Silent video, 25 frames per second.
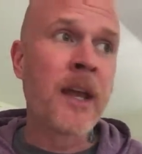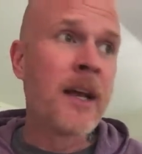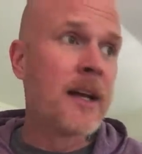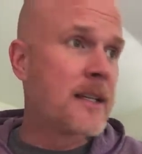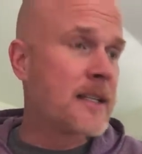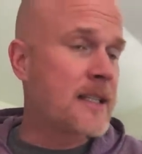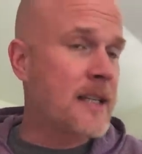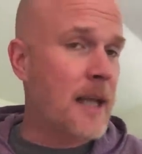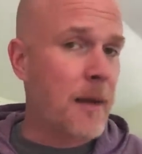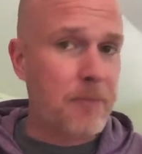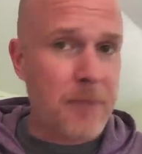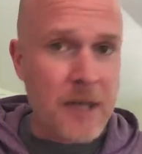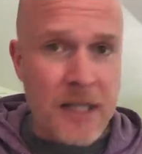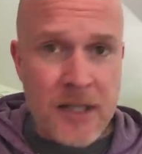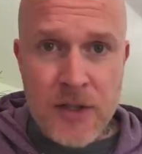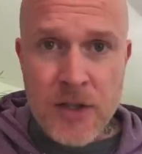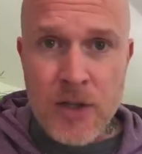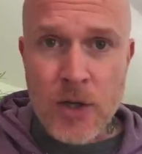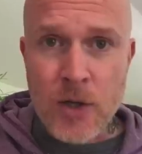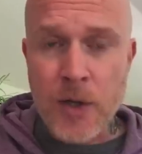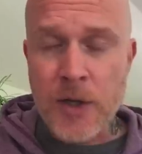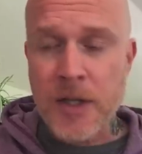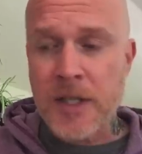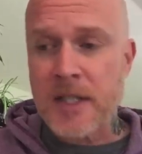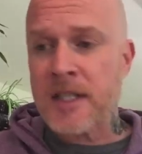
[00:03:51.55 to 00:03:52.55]
step
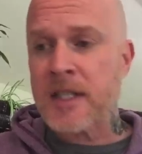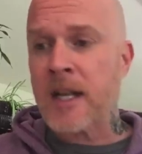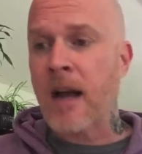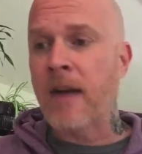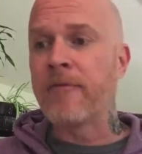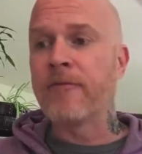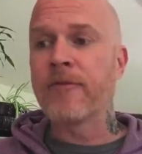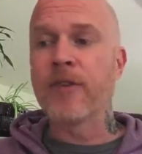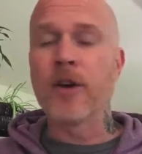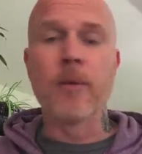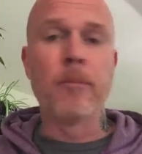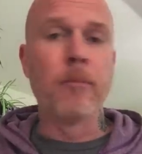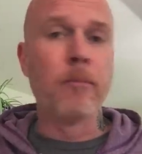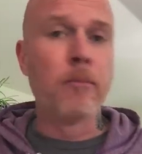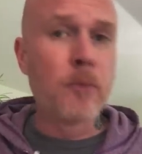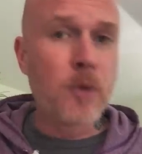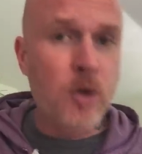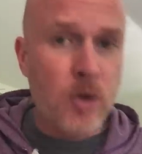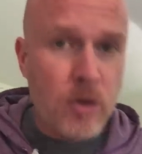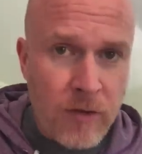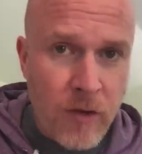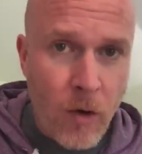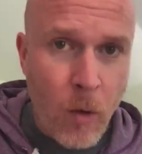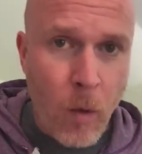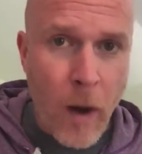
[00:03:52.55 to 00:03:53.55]
into your discomfort,
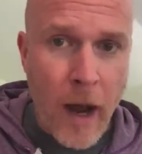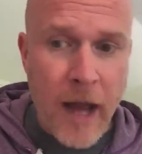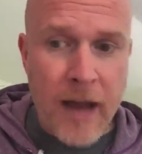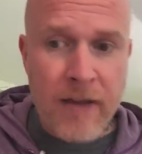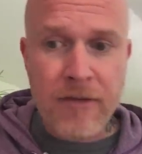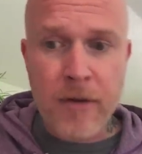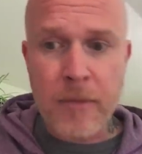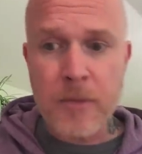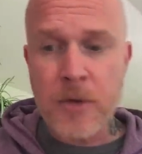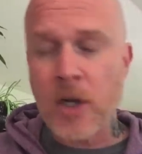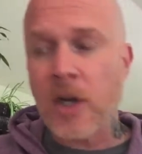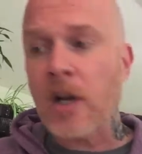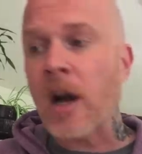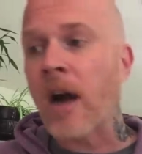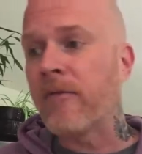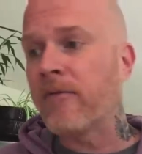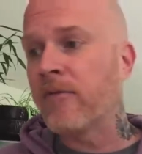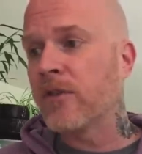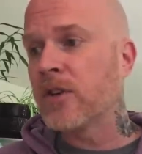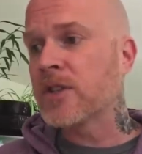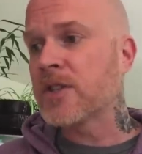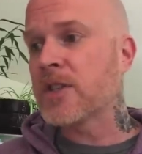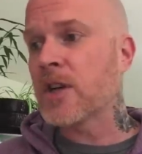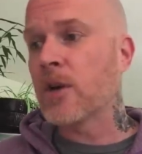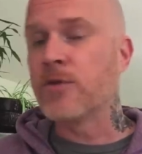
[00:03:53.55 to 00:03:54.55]
move away from your
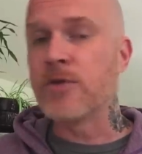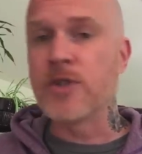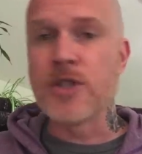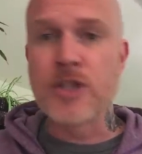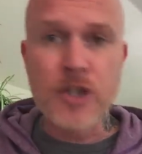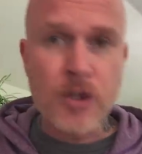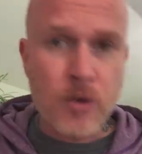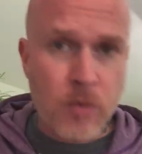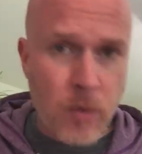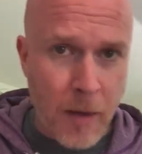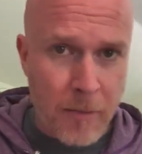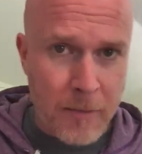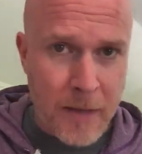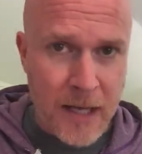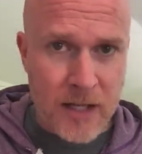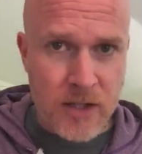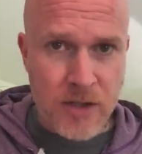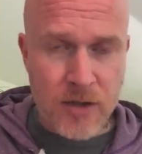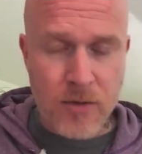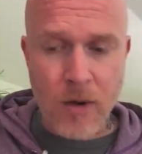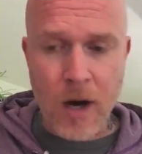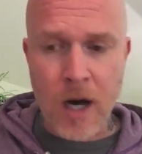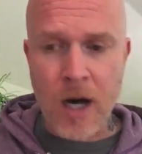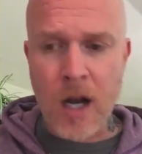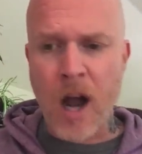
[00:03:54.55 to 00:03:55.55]
comfort zone, do what
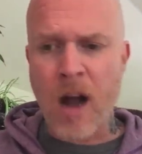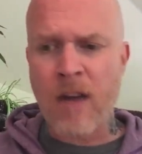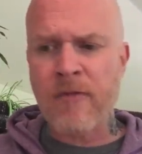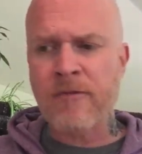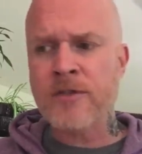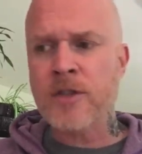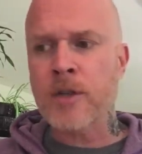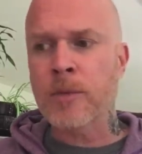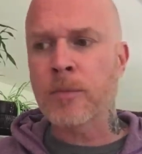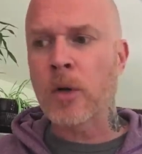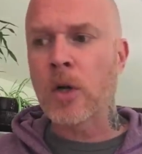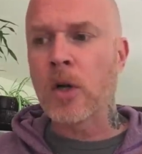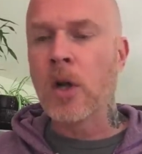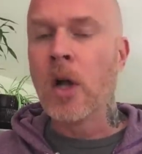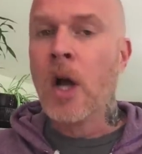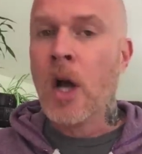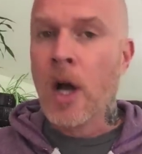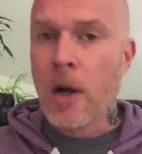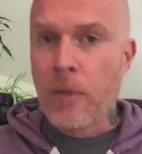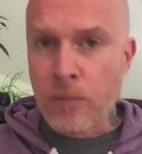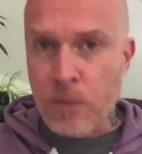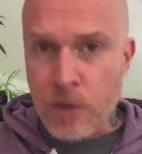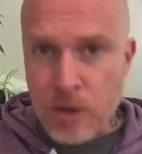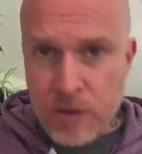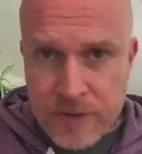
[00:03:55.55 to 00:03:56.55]
makes you uncomfortable,
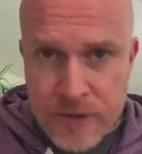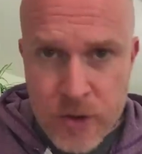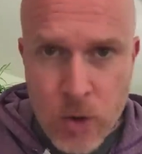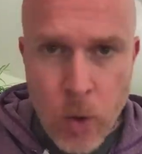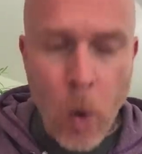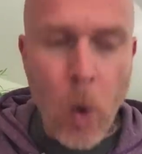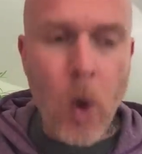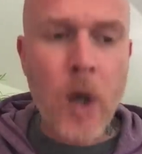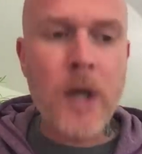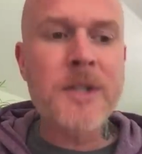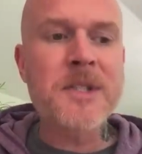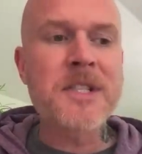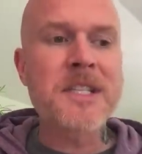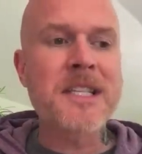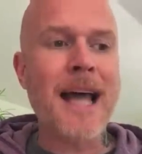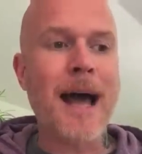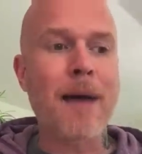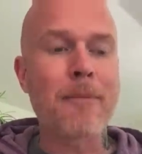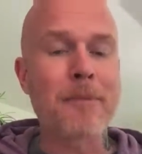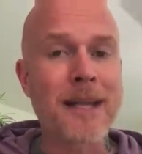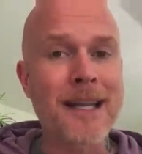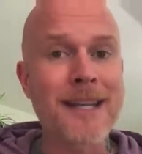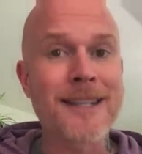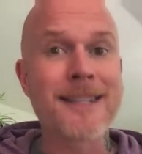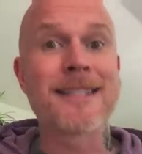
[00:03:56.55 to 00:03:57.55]
move towards
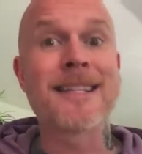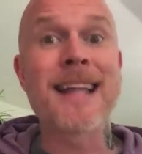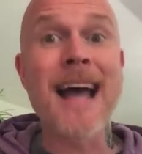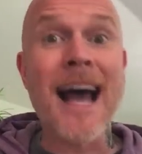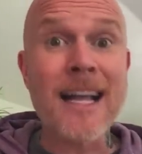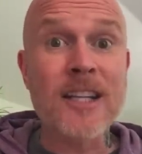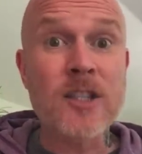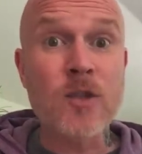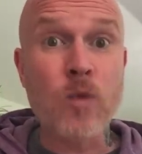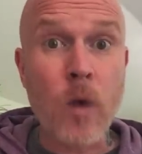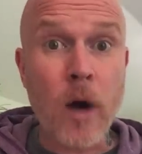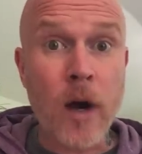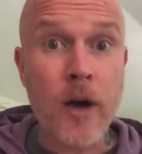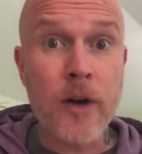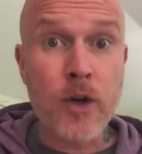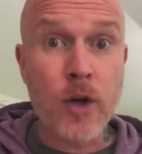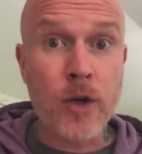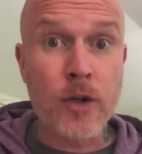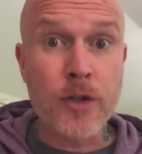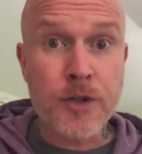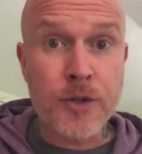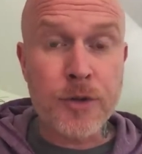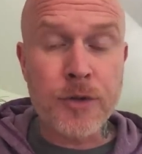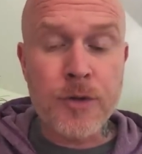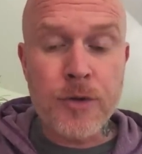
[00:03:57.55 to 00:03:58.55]
that because that's where
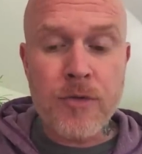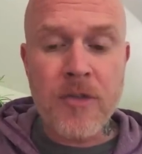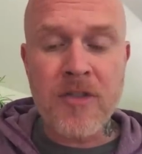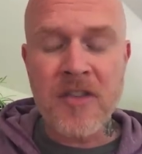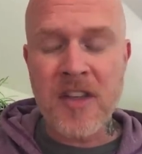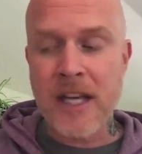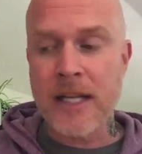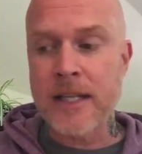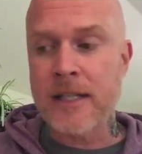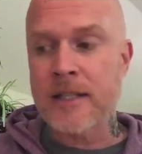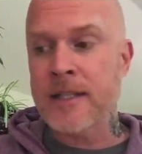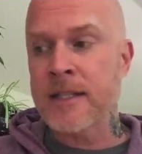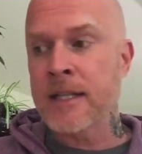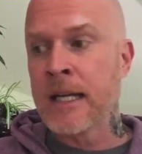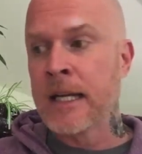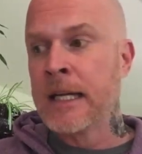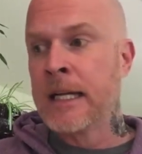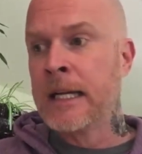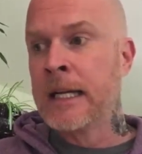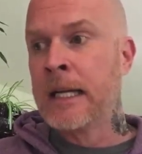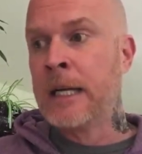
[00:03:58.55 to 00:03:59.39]
your truth is.